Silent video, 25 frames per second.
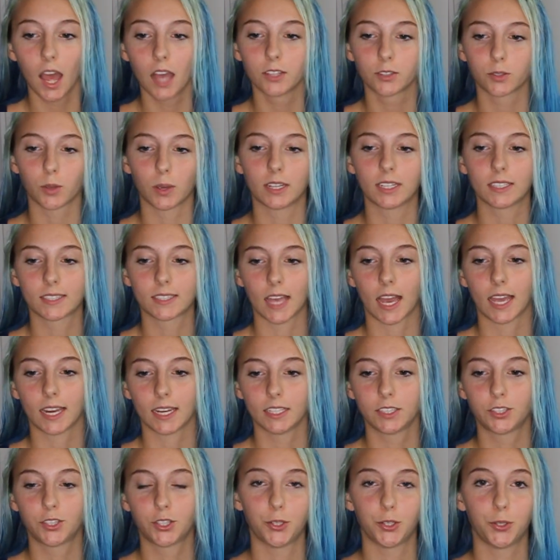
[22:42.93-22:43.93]
so I
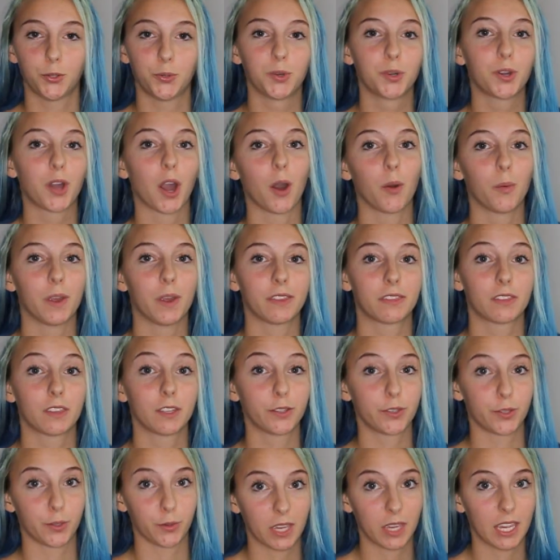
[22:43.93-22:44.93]
decided to go with the
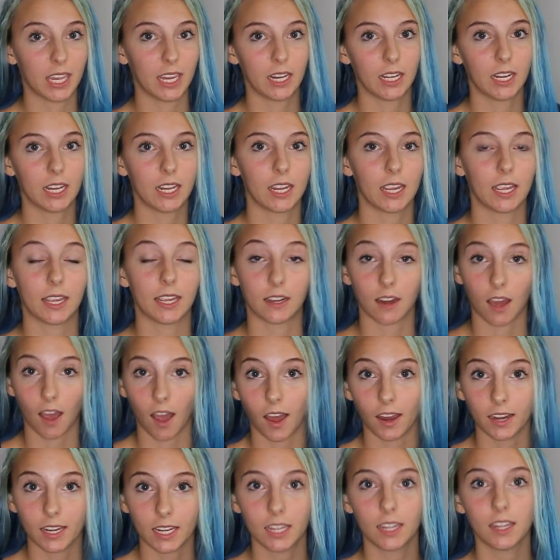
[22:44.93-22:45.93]
zucchini and
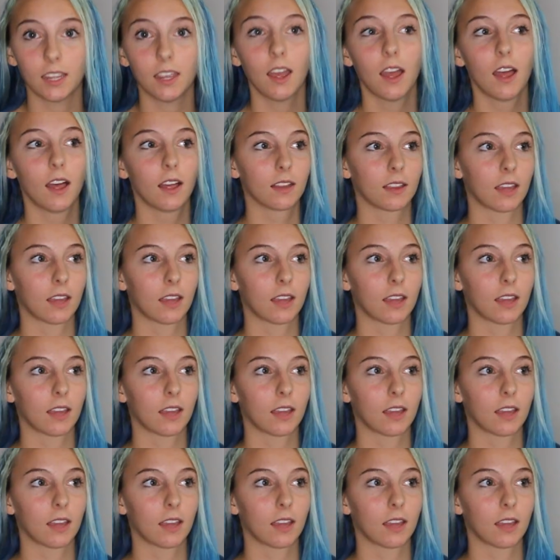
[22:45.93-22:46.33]
honey